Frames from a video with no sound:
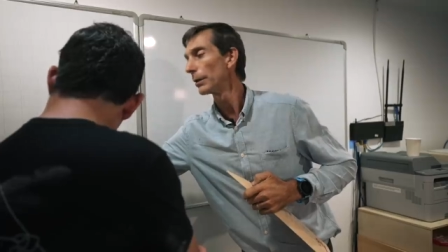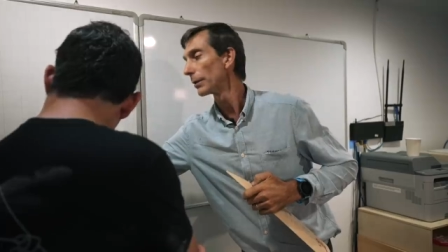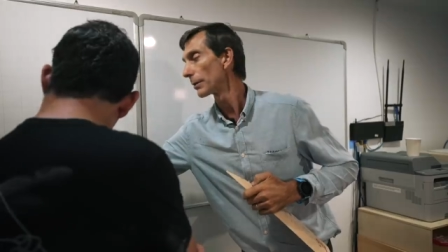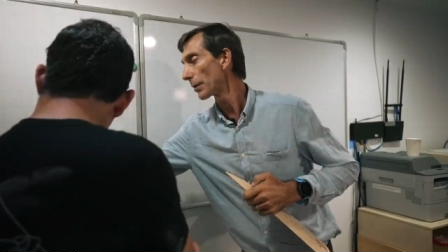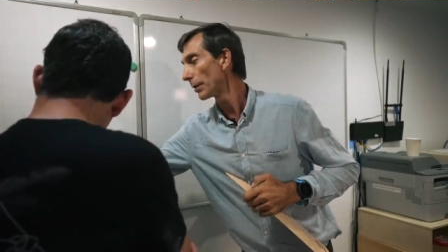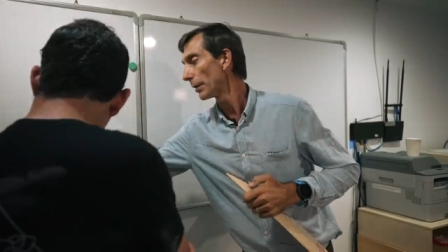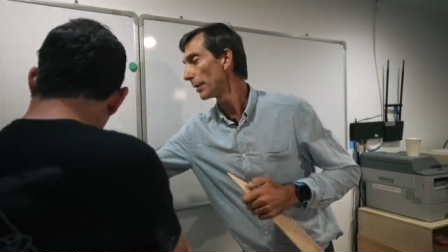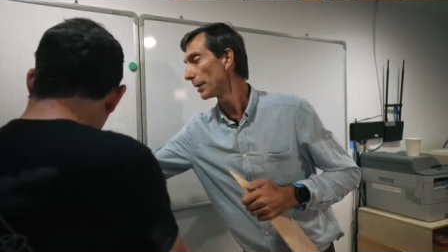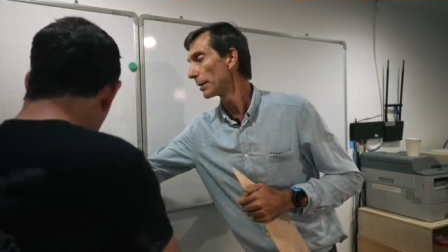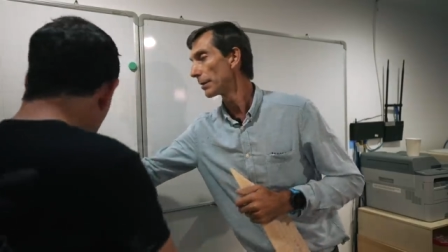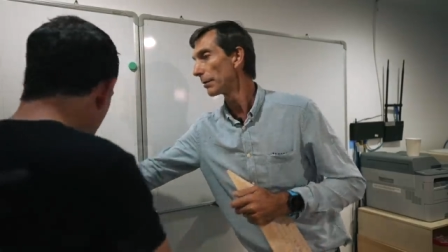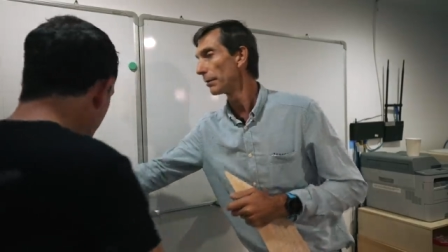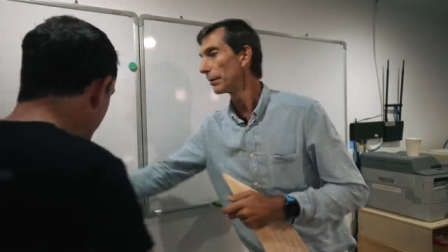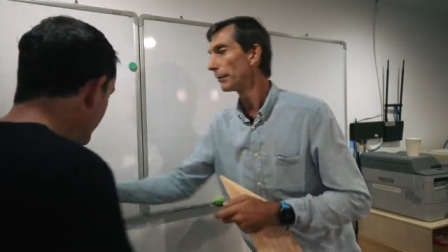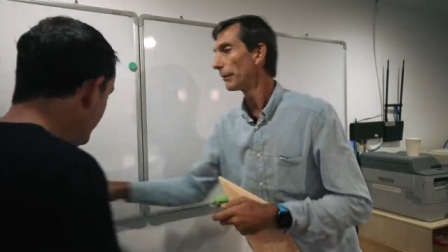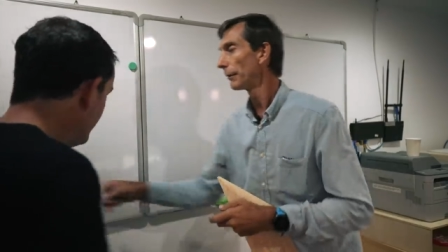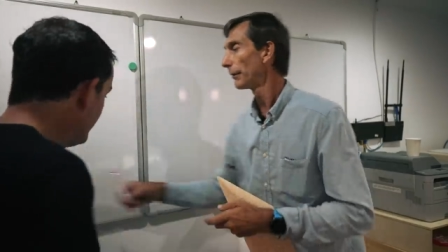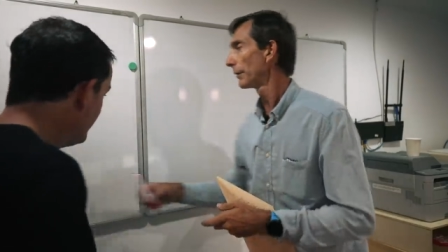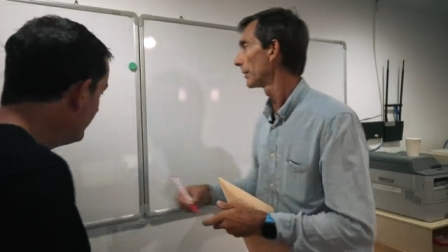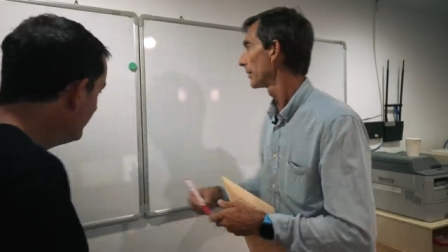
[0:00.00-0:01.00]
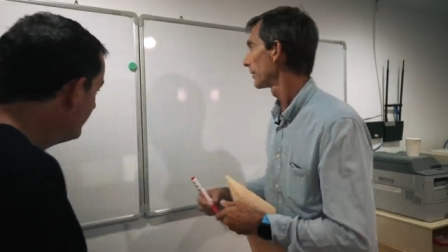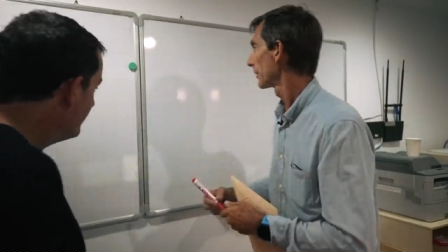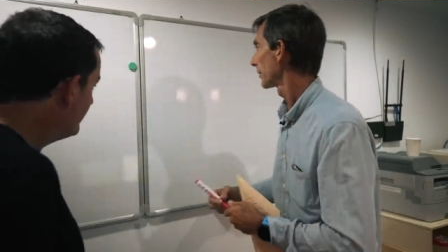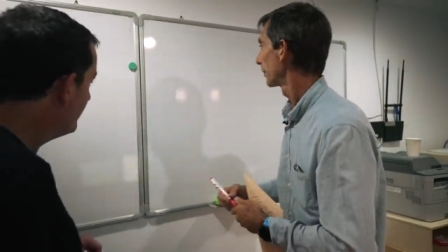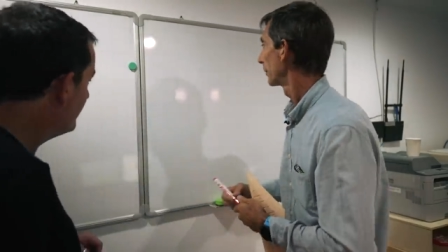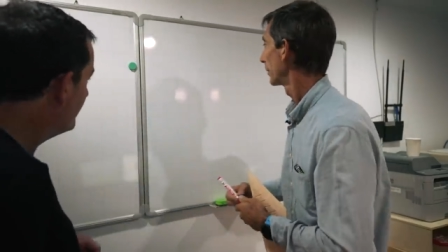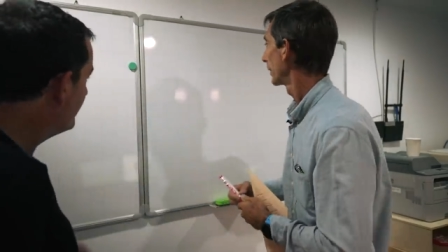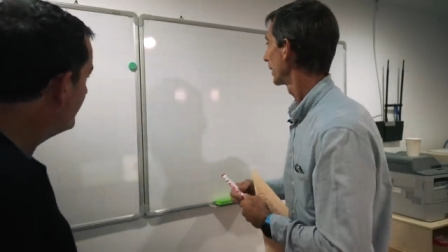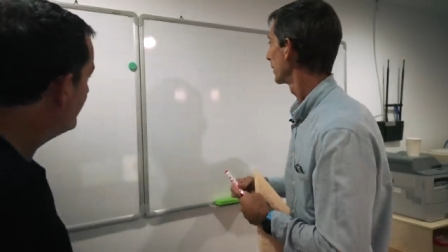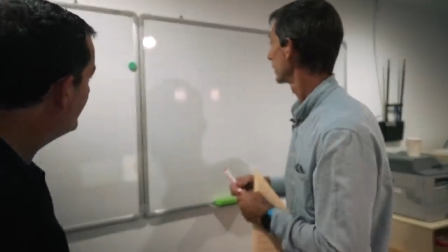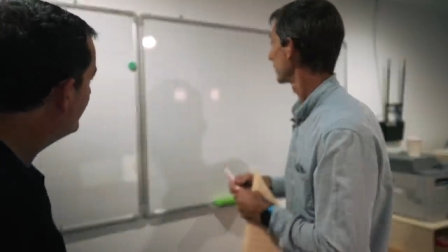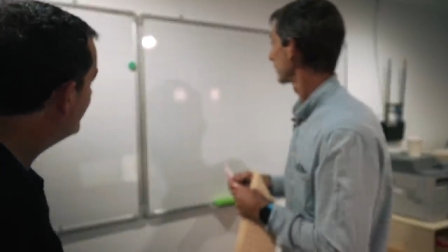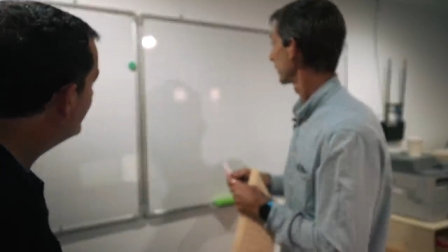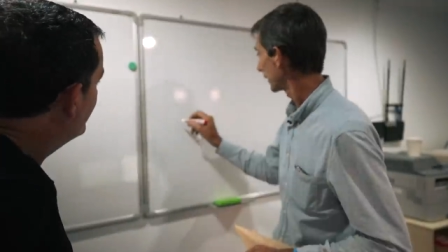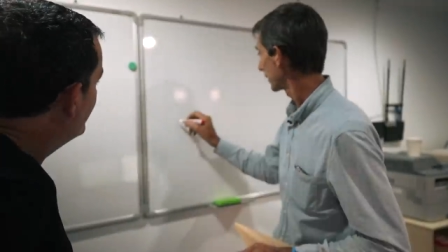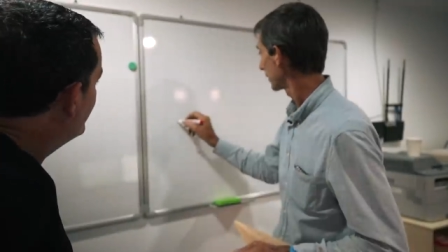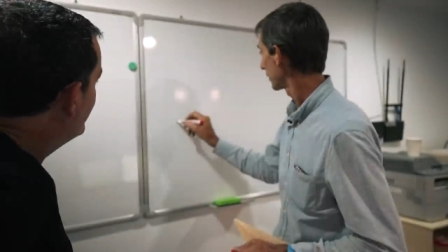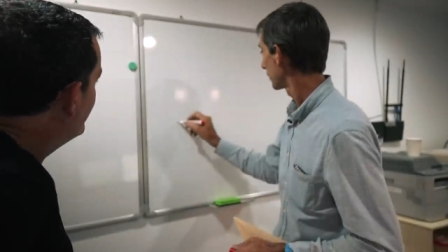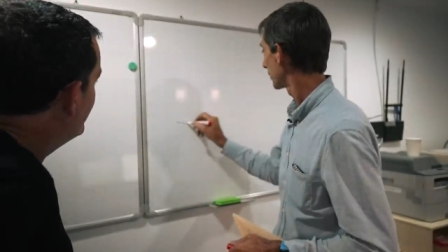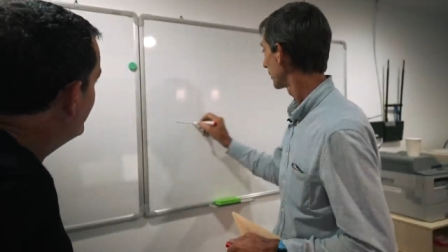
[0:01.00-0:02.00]
you're trying to infuse a boat,
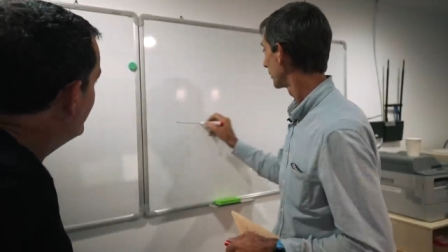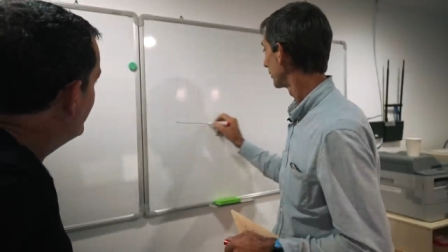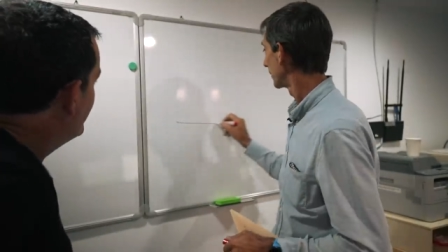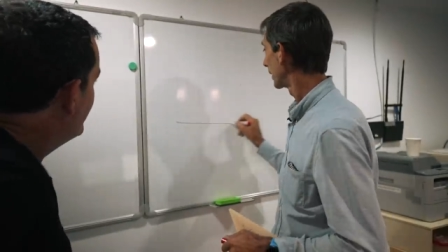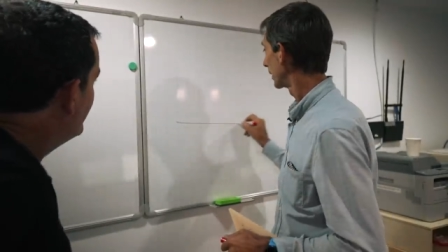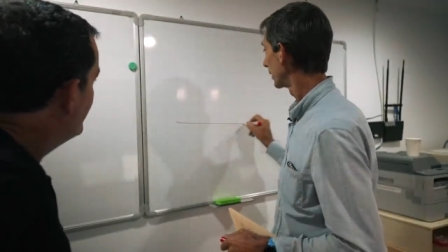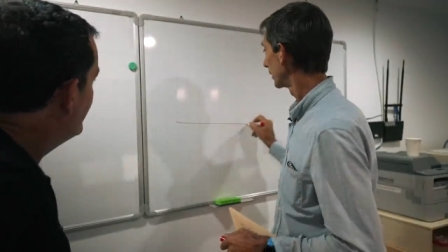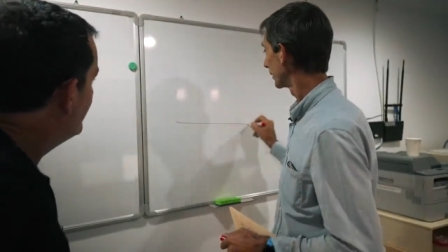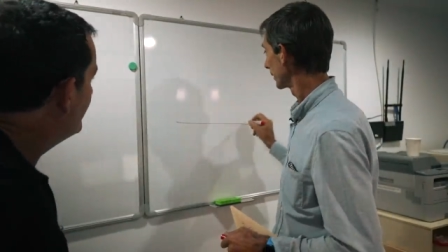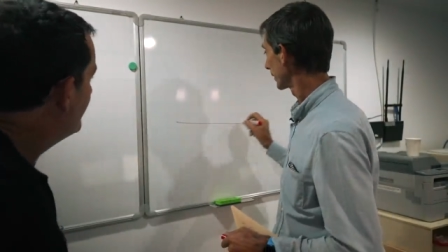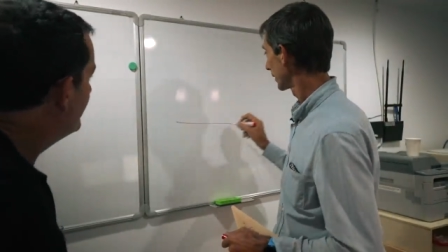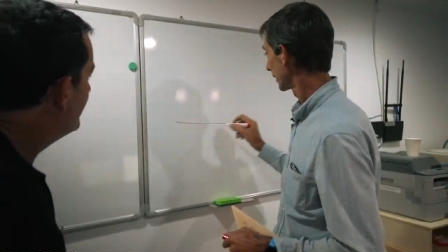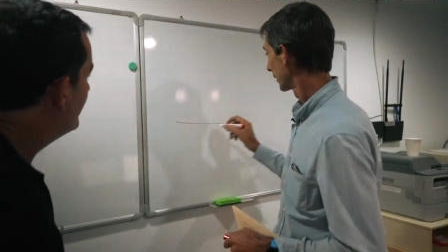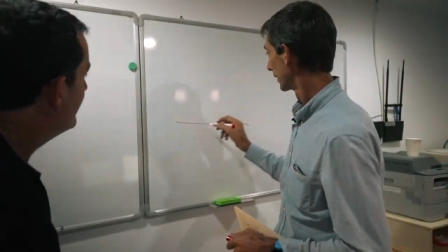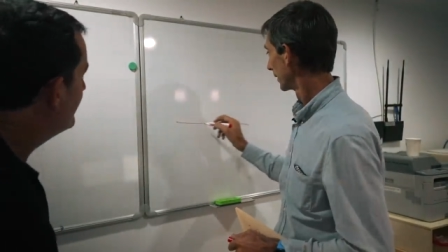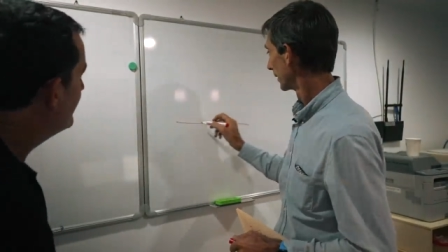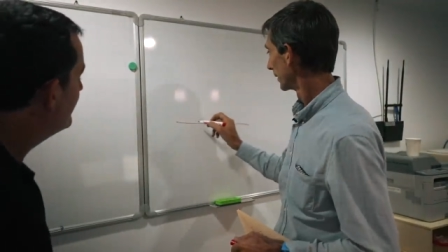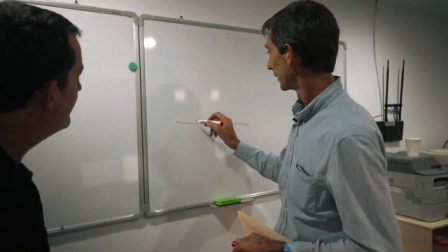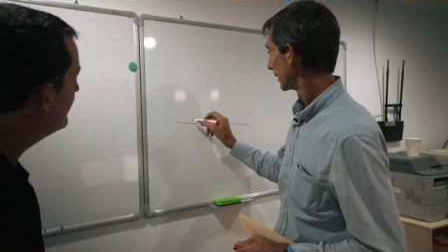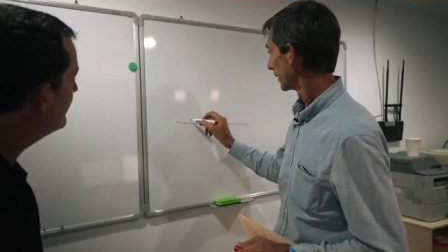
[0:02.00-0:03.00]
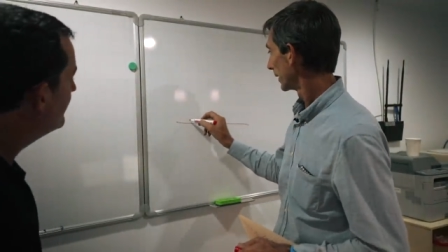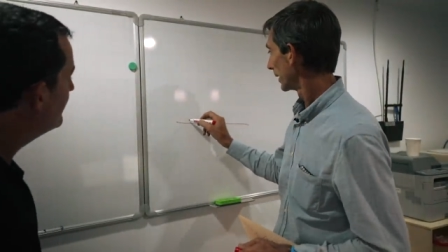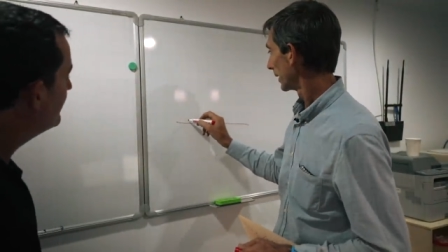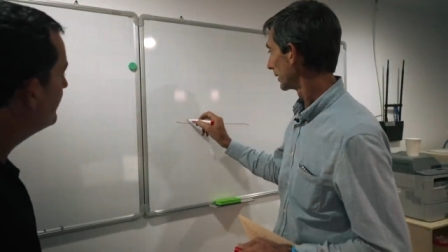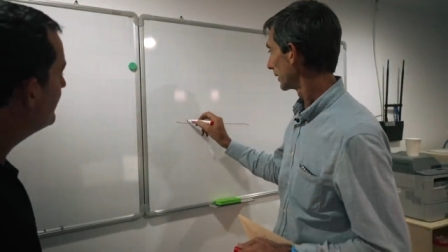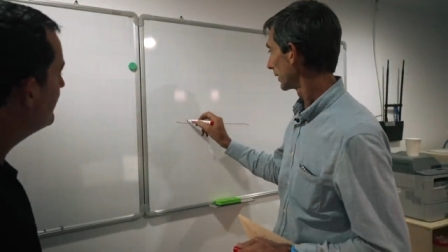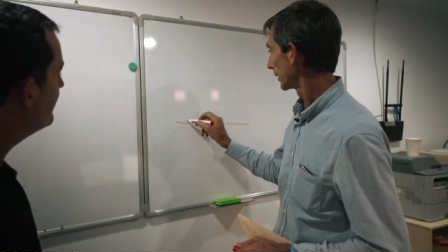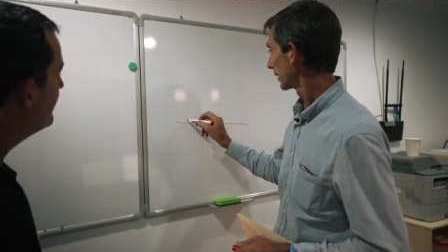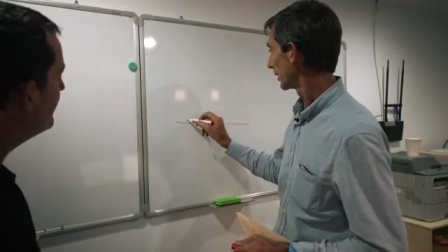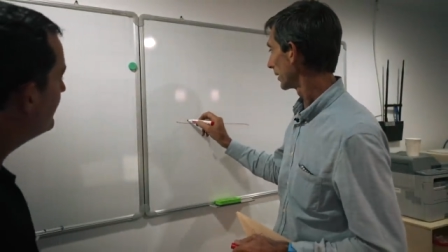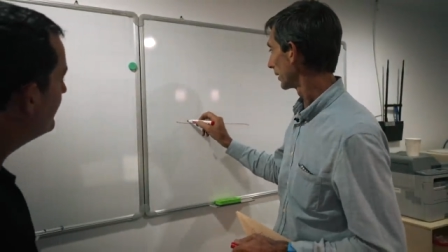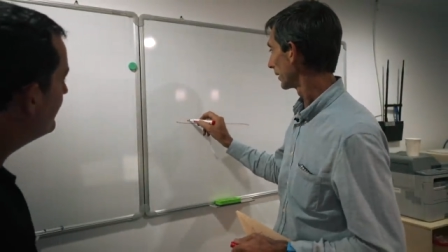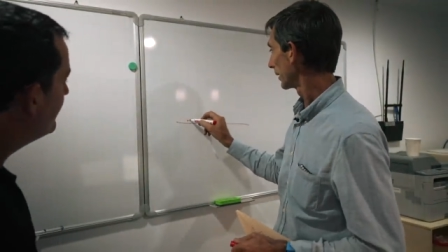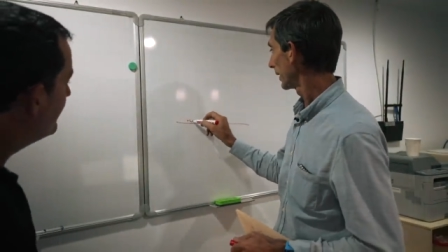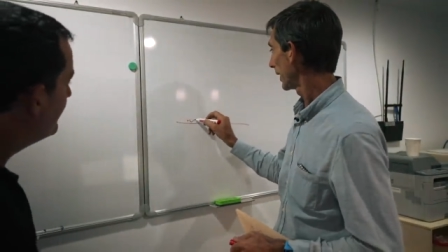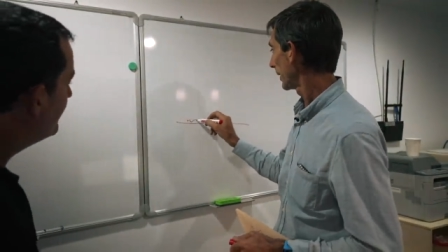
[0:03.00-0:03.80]
this is your mould, and you've got